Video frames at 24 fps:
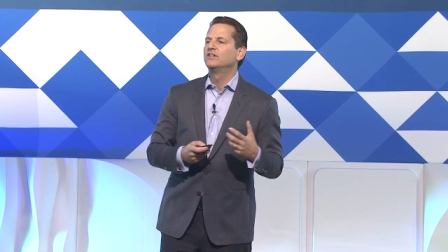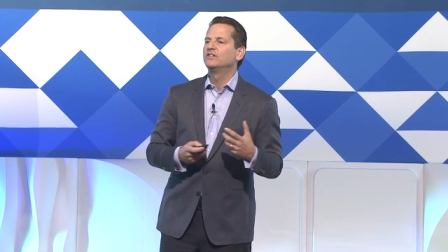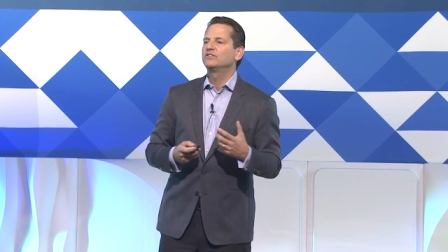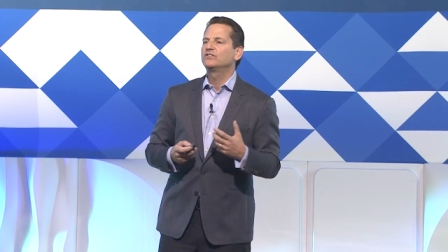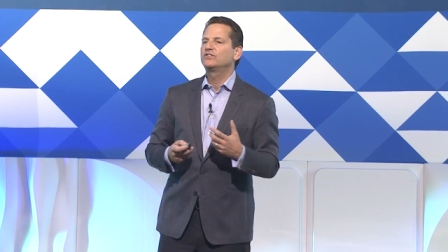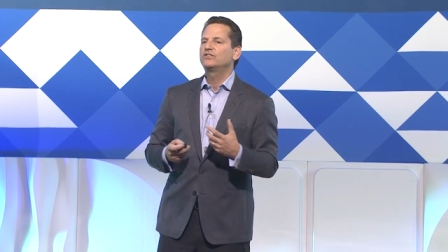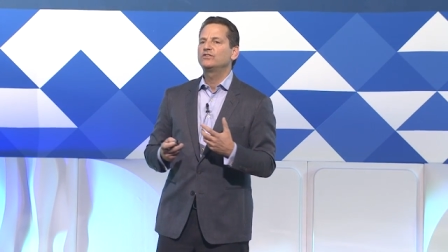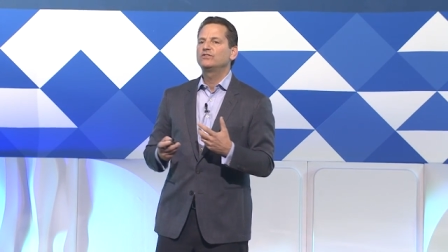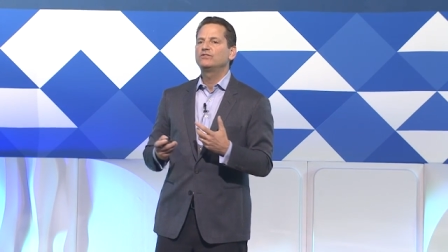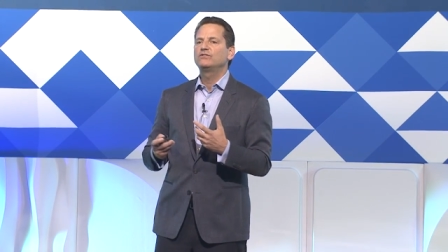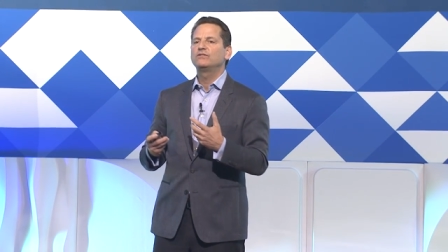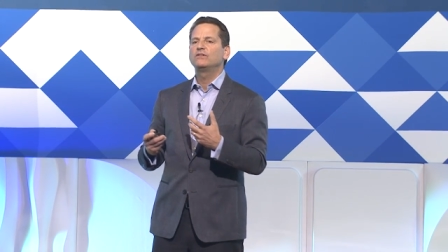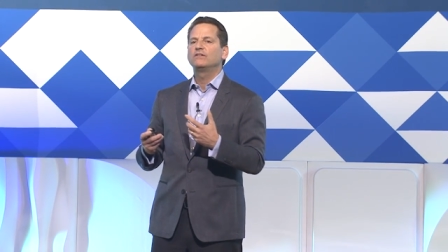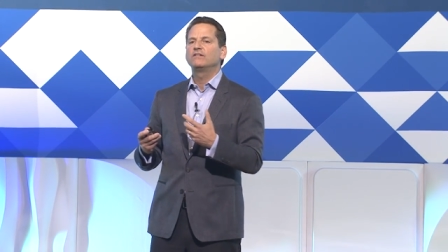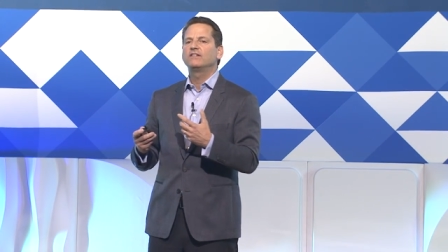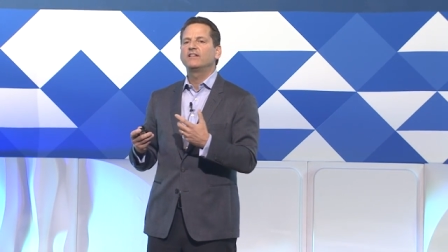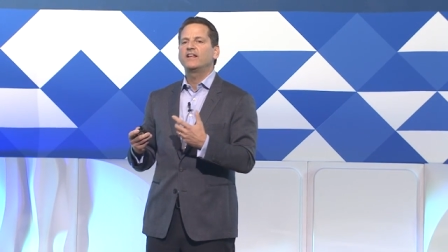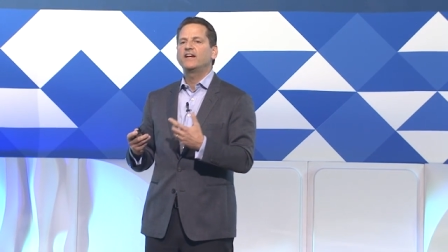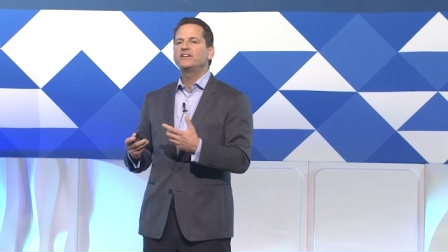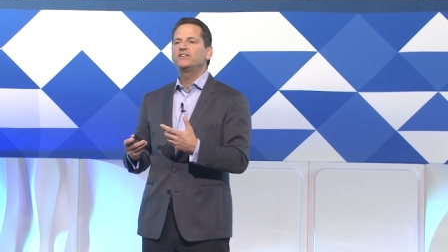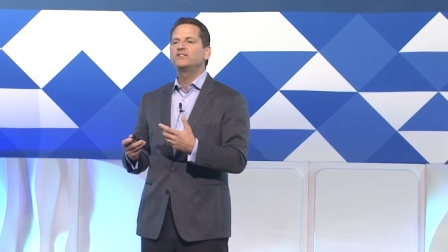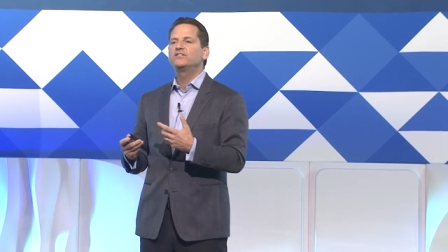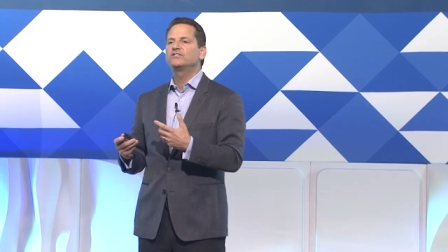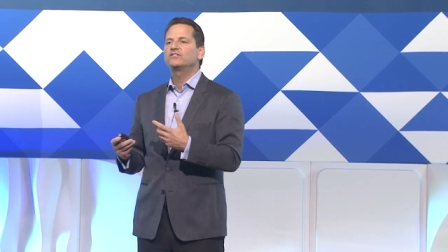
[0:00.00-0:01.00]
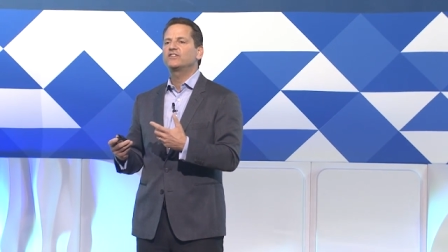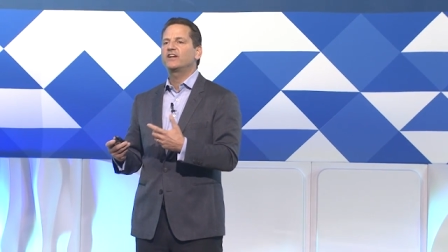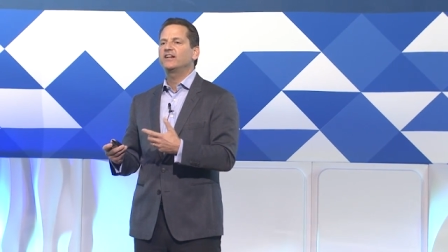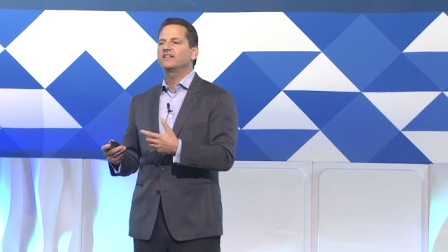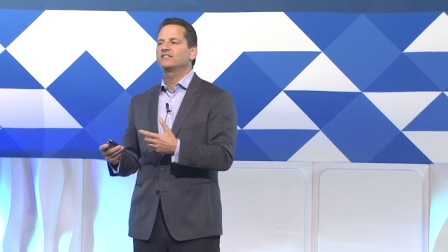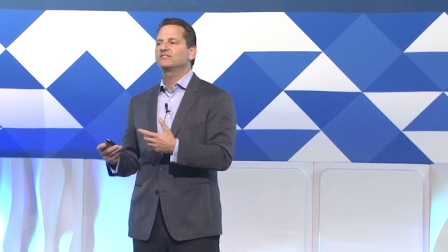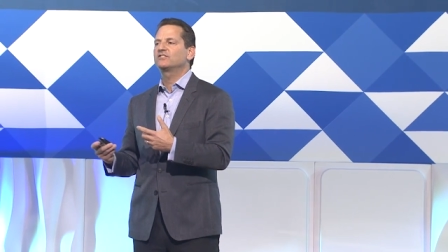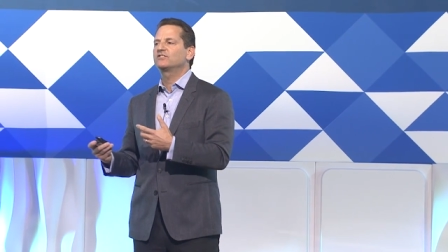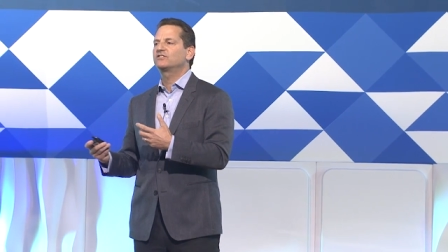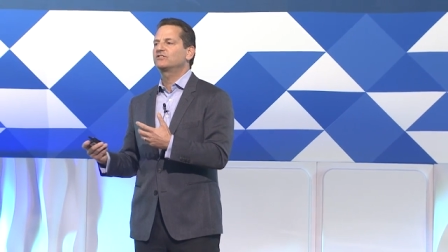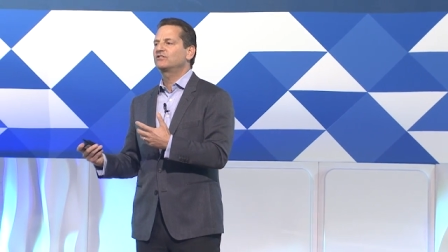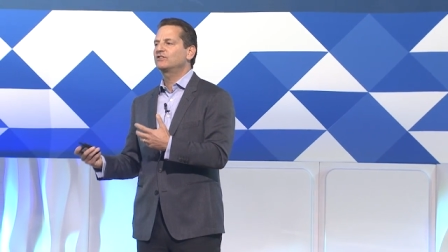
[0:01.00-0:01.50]
to lenders
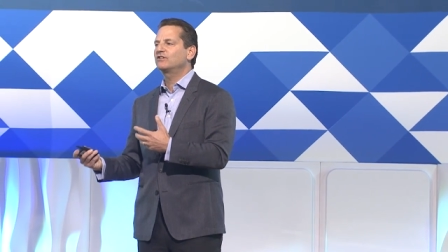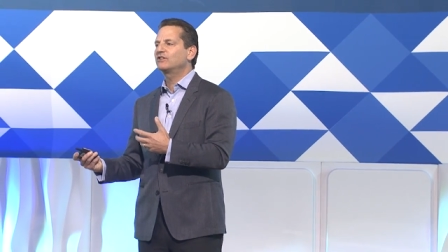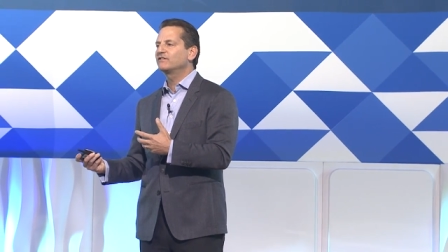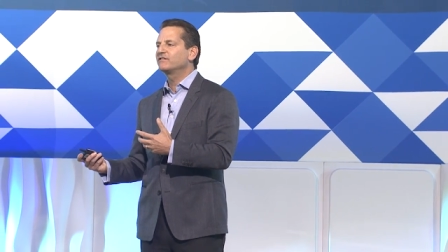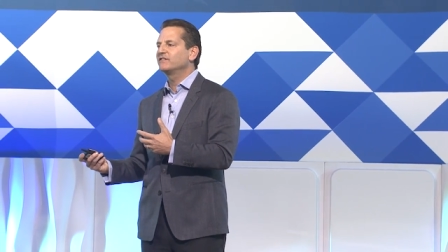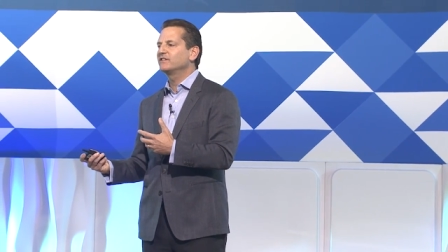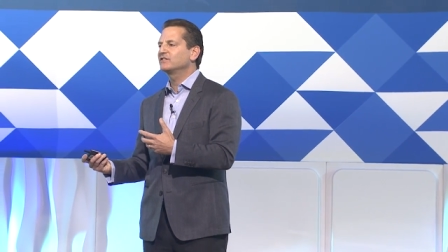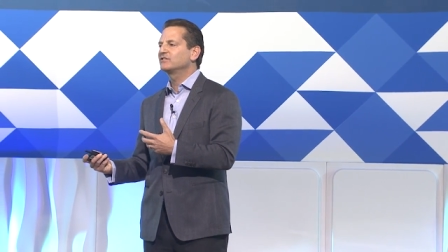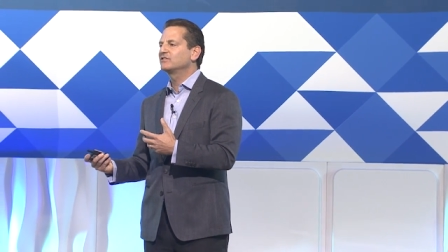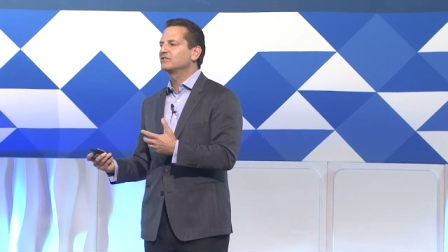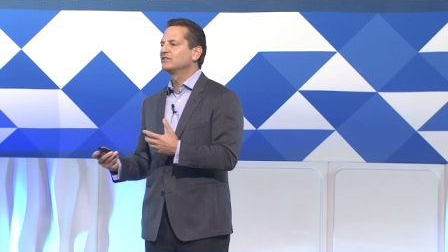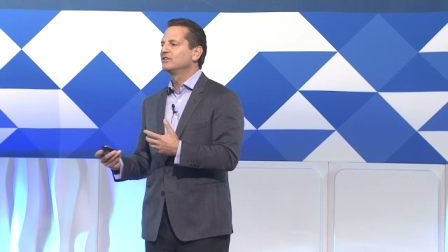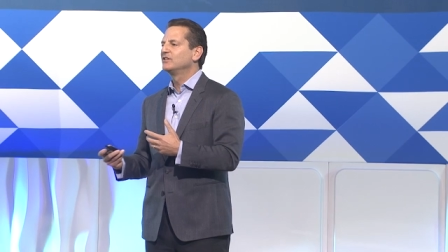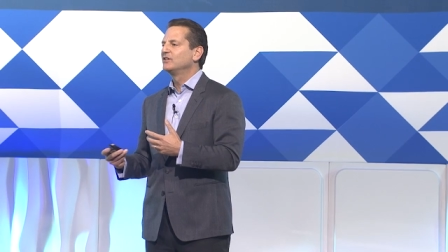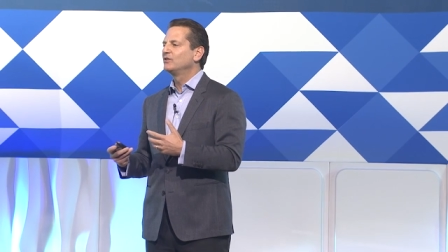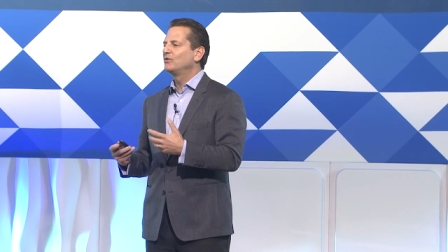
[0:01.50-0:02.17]
as a service